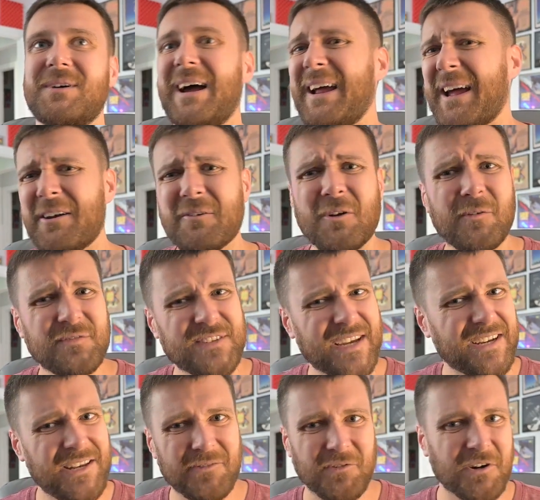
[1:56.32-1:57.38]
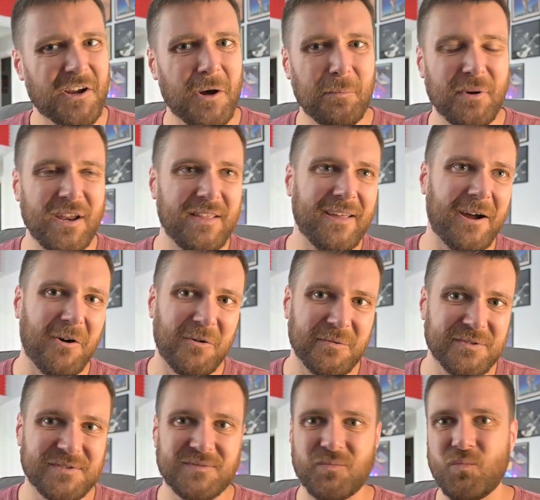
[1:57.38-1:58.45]
I don't know if it's like a different company that
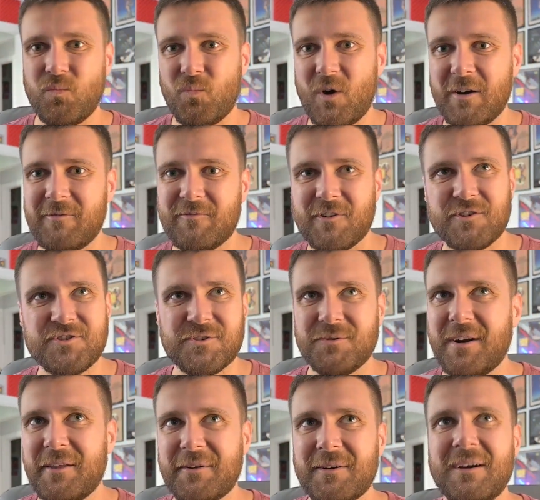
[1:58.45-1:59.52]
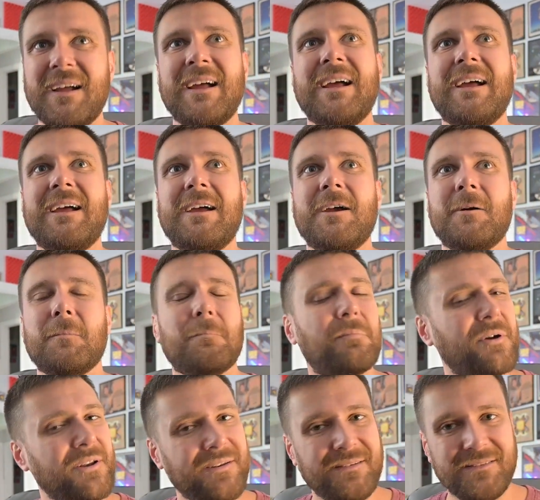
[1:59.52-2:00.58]
owns one version or another,
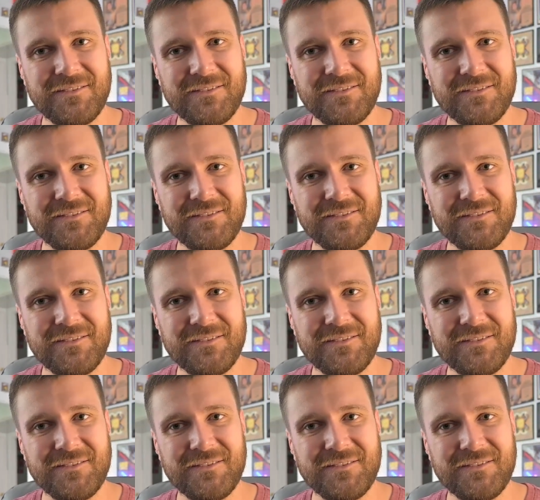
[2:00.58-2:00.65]
but